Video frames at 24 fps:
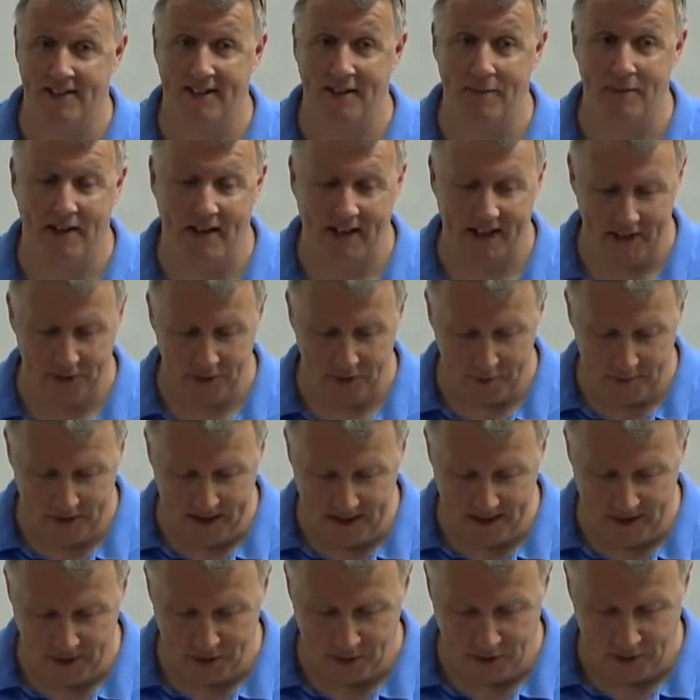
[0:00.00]
and I'm not going to
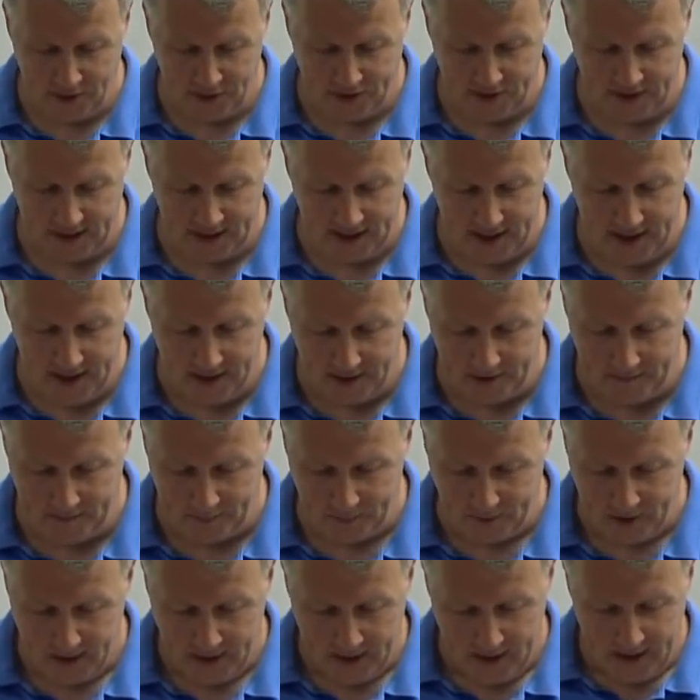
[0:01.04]
repeat the whole thing here.